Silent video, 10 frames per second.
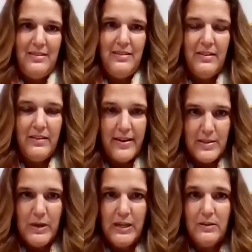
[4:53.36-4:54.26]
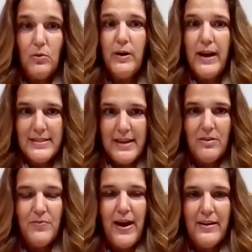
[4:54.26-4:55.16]
a lesbian or
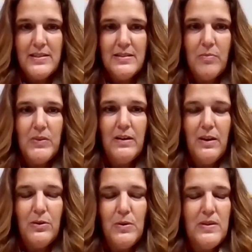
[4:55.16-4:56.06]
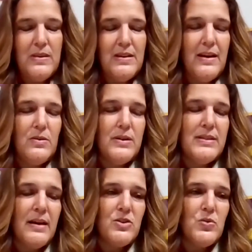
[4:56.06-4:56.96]
identify as something other than
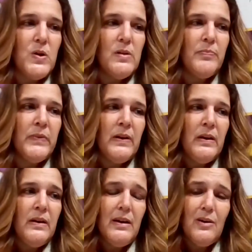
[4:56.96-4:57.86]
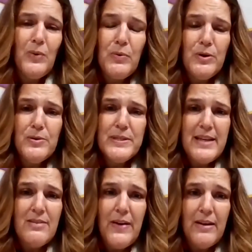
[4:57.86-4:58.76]
heterosexual. And we were her
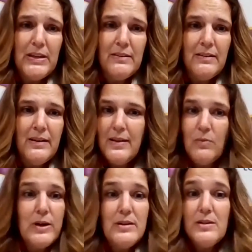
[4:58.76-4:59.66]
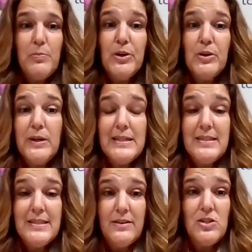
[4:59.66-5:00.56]
safe haven. They wanted to put her in
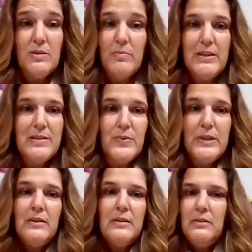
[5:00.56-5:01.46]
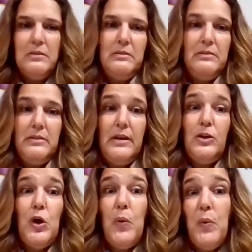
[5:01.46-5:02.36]
detention because we didn't
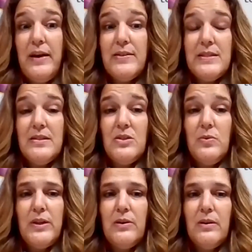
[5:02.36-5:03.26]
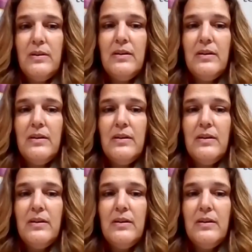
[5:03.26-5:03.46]
know what else to do with her.